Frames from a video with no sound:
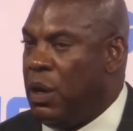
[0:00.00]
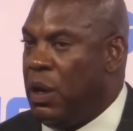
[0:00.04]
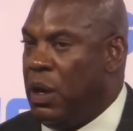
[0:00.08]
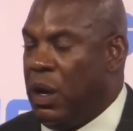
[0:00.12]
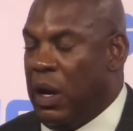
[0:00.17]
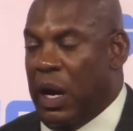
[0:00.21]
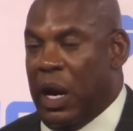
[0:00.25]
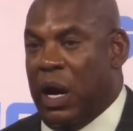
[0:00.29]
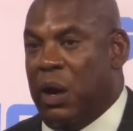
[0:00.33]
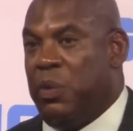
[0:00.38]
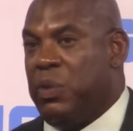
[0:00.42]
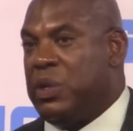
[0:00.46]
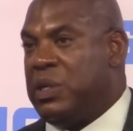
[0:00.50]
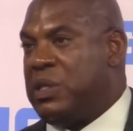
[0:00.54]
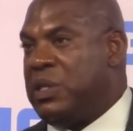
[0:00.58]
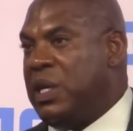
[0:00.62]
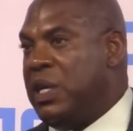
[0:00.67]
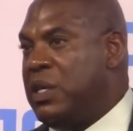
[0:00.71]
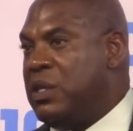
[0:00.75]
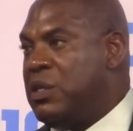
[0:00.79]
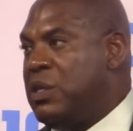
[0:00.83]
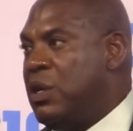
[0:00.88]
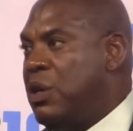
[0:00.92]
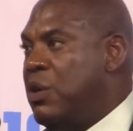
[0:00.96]
I would
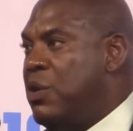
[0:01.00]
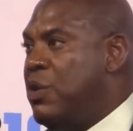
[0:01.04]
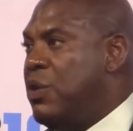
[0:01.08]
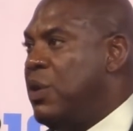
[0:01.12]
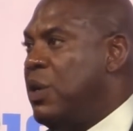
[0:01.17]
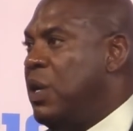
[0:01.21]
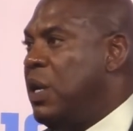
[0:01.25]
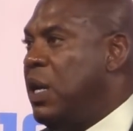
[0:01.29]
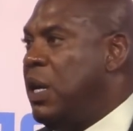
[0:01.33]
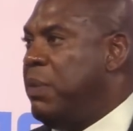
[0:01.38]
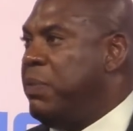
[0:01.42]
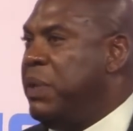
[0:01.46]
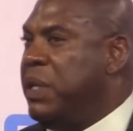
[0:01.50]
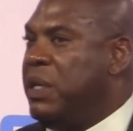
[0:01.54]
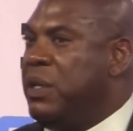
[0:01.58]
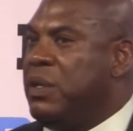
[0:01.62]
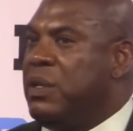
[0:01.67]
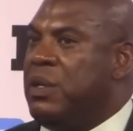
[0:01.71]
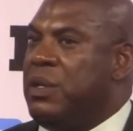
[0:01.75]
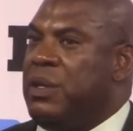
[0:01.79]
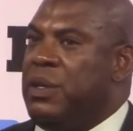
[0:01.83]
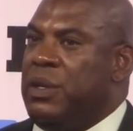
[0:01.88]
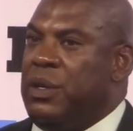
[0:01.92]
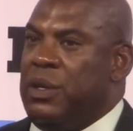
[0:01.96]
say so. I mean,
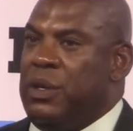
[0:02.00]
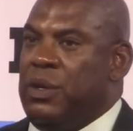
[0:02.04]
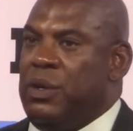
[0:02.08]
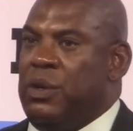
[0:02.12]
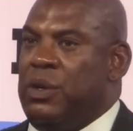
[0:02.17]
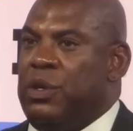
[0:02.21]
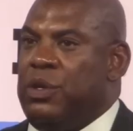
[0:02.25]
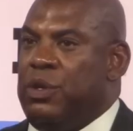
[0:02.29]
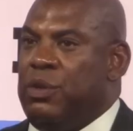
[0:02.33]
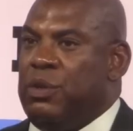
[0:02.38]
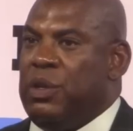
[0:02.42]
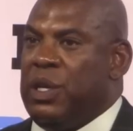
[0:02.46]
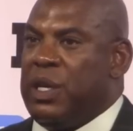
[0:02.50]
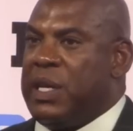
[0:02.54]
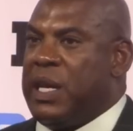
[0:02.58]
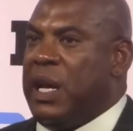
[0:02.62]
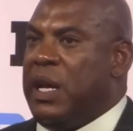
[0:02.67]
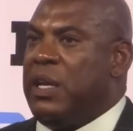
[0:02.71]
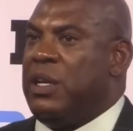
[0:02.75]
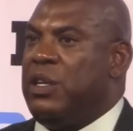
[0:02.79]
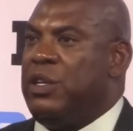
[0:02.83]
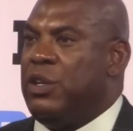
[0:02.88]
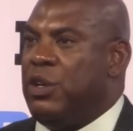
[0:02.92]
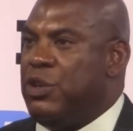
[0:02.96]
you look
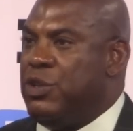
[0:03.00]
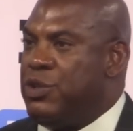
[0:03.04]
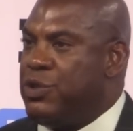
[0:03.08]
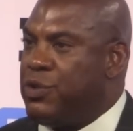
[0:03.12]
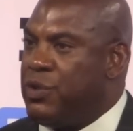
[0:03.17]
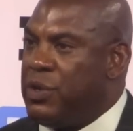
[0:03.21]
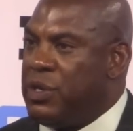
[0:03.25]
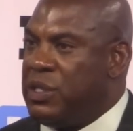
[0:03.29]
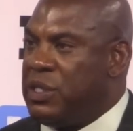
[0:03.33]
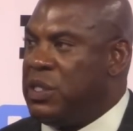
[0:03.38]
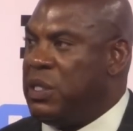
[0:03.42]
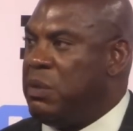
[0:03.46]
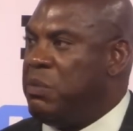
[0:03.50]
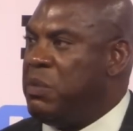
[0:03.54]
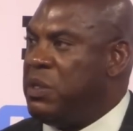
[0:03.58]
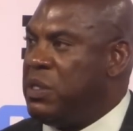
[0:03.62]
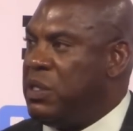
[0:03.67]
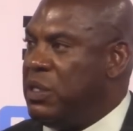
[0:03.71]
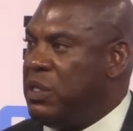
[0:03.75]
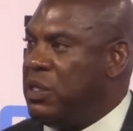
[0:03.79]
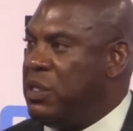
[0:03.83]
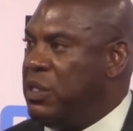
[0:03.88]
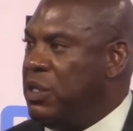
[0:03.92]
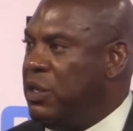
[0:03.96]
at it, you know, Jordon Simmons
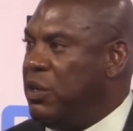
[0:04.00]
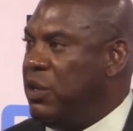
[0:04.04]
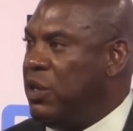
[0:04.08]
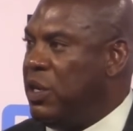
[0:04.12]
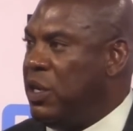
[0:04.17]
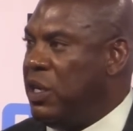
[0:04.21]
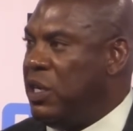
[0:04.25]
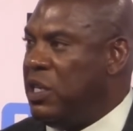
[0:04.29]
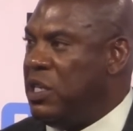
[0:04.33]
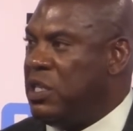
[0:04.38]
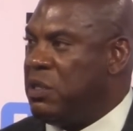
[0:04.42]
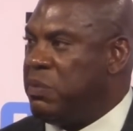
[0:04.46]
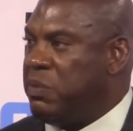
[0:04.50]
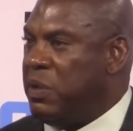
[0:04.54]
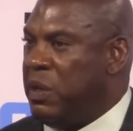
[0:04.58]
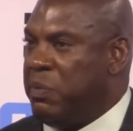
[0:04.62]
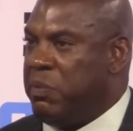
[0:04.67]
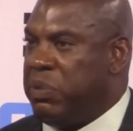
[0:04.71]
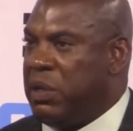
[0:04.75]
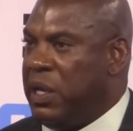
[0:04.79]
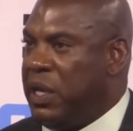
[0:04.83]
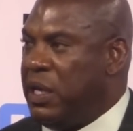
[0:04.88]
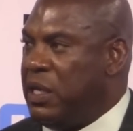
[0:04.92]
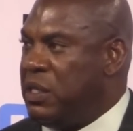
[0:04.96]
is still there. He's been
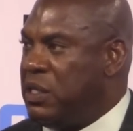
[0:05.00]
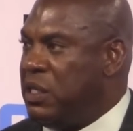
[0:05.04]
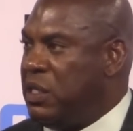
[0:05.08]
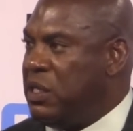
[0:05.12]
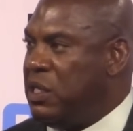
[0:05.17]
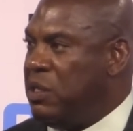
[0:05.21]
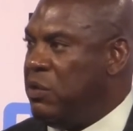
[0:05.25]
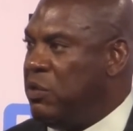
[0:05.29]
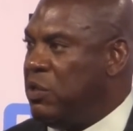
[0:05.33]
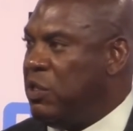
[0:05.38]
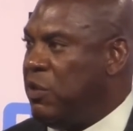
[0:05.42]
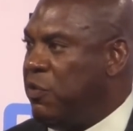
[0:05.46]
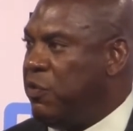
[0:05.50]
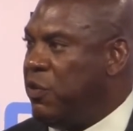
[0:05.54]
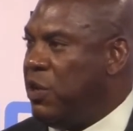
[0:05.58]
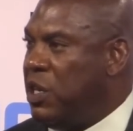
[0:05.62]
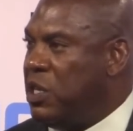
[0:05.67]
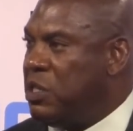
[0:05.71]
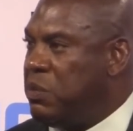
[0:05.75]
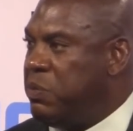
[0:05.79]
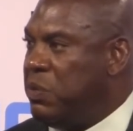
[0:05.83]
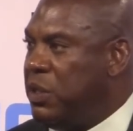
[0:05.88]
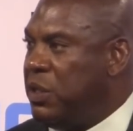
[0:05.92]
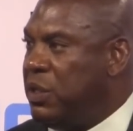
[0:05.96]
playing since he was a
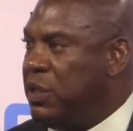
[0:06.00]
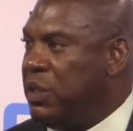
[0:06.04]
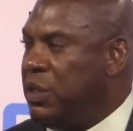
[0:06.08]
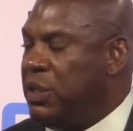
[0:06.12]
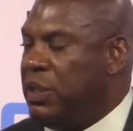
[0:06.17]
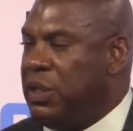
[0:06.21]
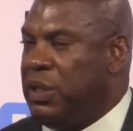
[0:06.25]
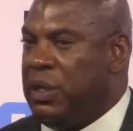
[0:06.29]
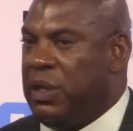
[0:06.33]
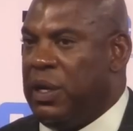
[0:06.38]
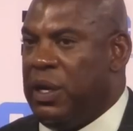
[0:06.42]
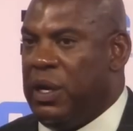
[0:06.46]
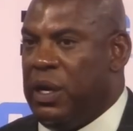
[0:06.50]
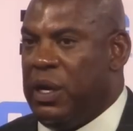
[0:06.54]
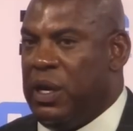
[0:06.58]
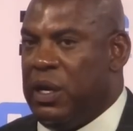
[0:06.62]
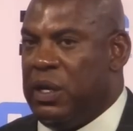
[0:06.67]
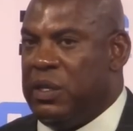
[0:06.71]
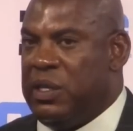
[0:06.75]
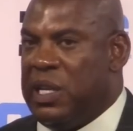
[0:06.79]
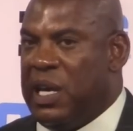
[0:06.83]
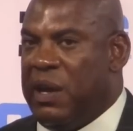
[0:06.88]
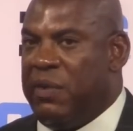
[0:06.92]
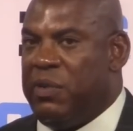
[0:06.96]
freshman. Uh,
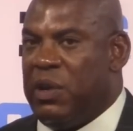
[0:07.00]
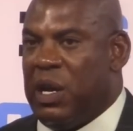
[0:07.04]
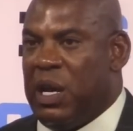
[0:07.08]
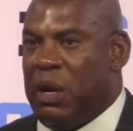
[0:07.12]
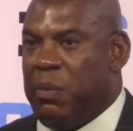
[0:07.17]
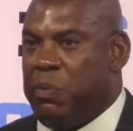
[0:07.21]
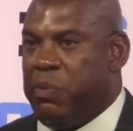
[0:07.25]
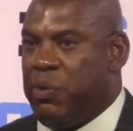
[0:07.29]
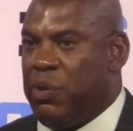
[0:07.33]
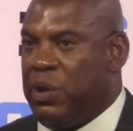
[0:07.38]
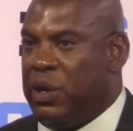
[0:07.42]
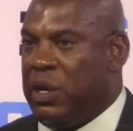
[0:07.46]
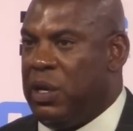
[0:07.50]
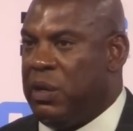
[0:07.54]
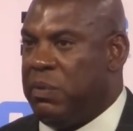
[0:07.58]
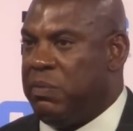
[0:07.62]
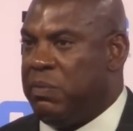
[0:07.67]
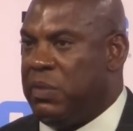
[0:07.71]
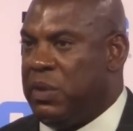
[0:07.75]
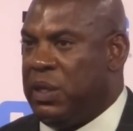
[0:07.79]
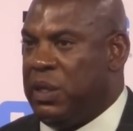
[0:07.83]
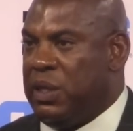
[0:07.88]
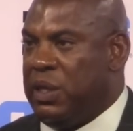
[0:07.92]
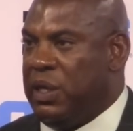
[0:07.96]
Davion
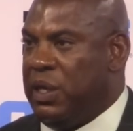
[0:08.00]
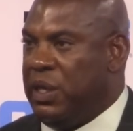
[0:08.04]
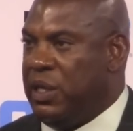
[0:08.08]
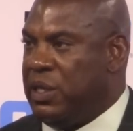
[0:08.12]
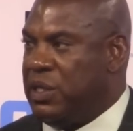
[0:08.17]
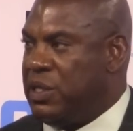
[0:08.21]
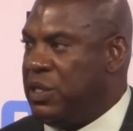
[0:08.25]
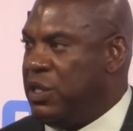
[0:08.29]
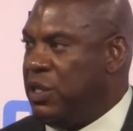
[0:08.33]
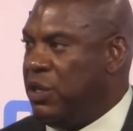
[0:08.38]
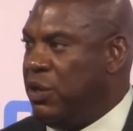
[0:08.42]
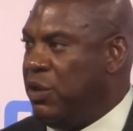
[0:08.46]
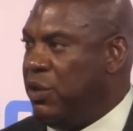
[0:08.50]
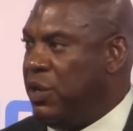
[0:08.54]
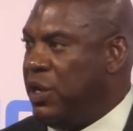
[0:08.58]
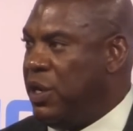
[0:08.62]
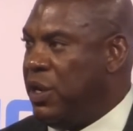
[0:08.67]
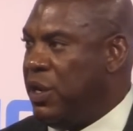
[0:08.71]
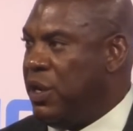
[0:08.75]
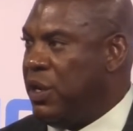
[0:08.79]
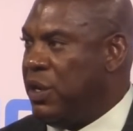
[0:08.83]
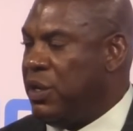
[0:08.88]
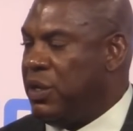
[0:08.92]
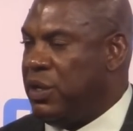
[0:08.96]
Primm is still
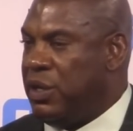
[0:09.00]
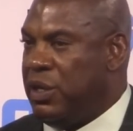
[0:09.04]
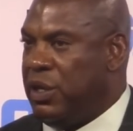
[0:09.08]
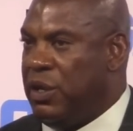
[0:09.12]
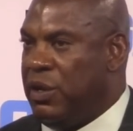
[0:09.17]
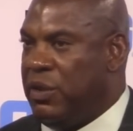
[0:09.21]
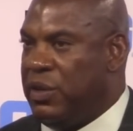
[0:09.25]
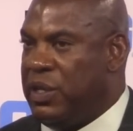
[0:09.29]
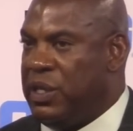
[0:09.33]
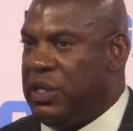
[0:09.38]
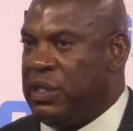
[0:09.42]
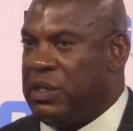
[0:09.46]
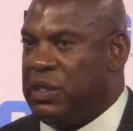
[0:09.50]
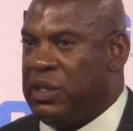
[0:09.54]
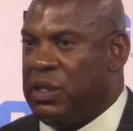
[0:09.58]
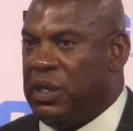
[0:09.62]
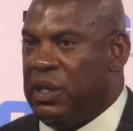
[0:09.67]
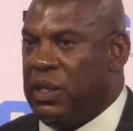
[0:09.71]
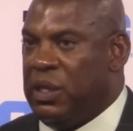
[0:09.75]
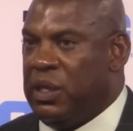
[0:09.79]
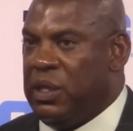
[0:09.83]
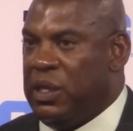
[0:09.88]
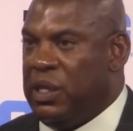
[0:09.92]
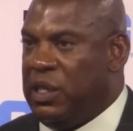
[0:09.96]
there. You know, he's
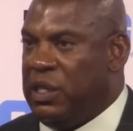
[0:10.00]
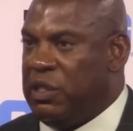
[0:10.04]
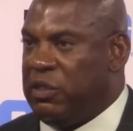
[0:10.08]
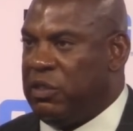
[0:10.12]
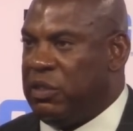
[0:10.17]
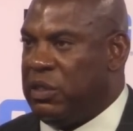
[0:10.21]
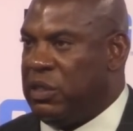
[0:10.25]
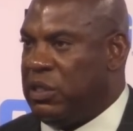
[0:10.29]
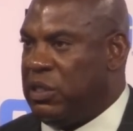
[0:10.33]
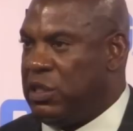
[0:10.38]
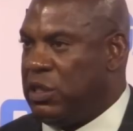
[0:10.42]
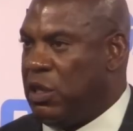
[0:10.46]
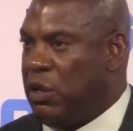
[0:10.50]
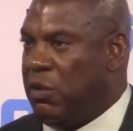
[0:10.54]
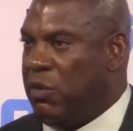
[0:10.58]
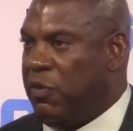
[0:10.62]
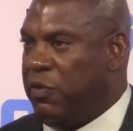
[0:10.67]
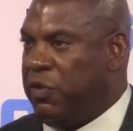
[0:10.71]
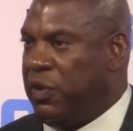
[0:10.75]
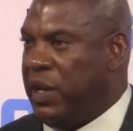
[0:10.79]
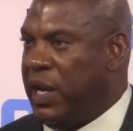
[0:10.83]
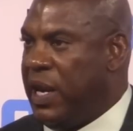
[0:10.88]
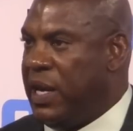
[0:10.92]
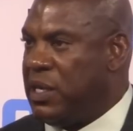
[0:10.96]
he's shown
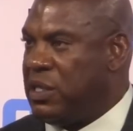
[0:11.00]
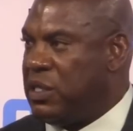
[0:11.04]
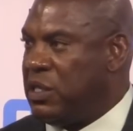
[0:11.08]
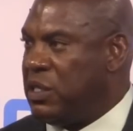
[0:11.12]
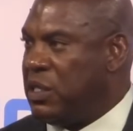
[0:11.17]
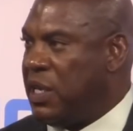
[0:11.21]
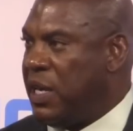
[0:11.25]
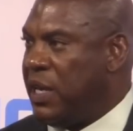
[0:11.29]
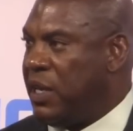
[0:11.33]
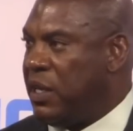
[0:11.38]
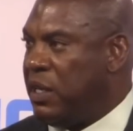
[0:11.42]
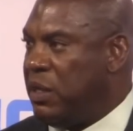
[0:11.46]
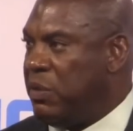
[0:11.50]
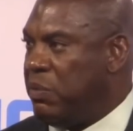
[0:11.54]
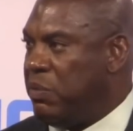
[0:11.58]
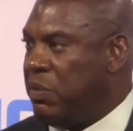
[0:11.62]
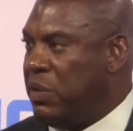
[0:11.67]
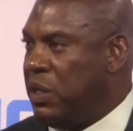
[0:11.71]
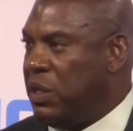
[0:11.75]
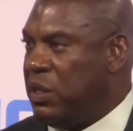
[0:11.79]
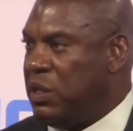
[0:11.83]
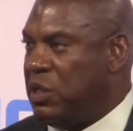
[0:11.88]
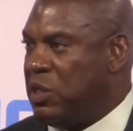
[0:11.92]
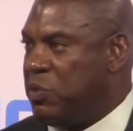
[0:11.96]
flashes like in,
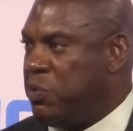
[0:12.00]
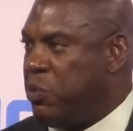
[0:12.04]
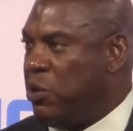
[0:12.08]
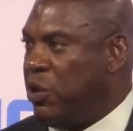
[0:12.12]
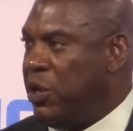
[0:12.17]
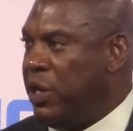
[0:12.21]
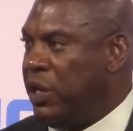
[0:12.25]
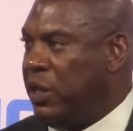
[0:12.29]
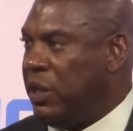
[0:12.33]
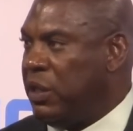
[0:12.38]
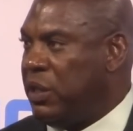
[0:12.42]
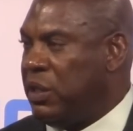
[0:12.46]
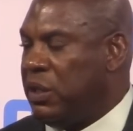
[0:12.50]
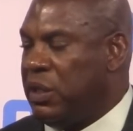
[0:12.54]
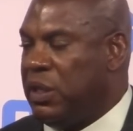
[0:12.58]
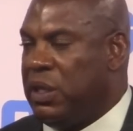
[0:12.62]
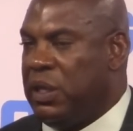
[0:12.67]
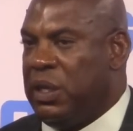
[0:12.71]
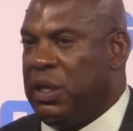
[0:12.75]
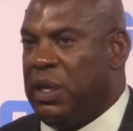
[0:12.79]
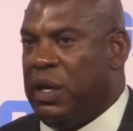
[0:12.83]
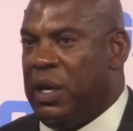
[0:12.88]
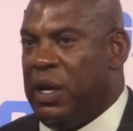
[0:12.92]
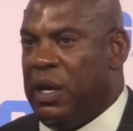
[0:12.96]
in spring.
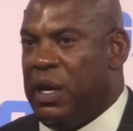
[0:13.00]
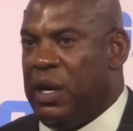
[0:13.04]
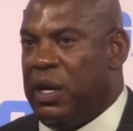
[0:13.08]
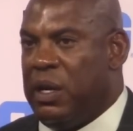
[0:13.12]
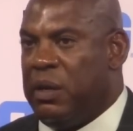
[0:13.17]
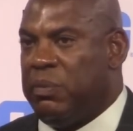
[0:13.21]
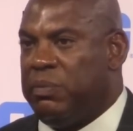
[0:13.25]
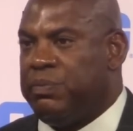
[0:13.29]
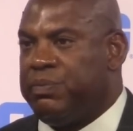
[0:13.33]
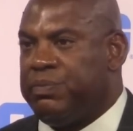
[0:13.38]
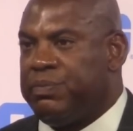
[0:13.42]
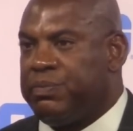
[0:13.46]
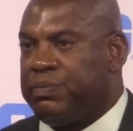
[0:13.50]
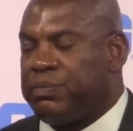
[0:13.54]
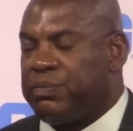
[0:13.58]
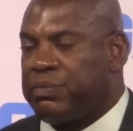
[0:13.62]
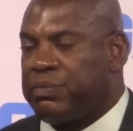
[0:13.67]
Um,